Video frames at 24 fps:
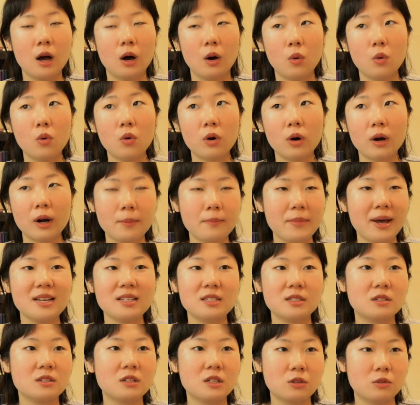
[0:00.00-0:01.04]
or a
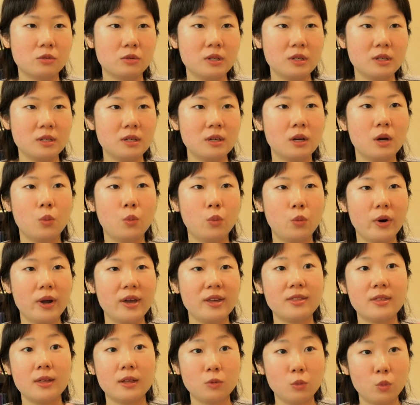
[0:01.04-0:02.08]
master's degree
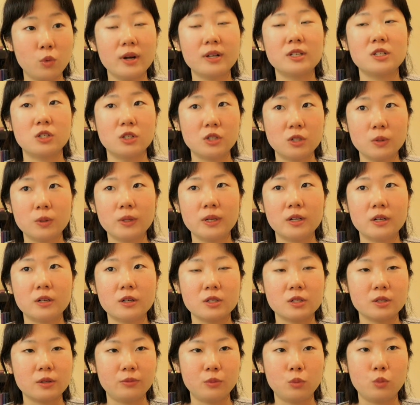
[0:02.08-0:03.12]
with 1 to 2
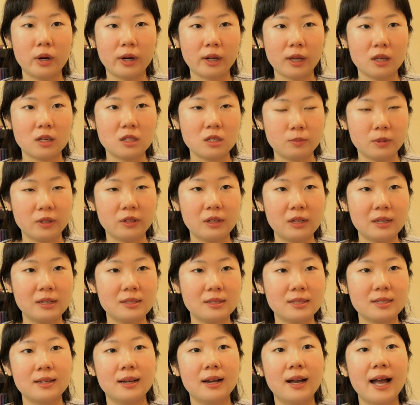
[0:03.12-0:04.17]
years of work
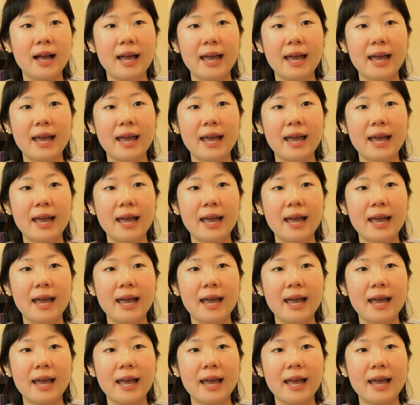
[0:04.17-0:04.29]
experience.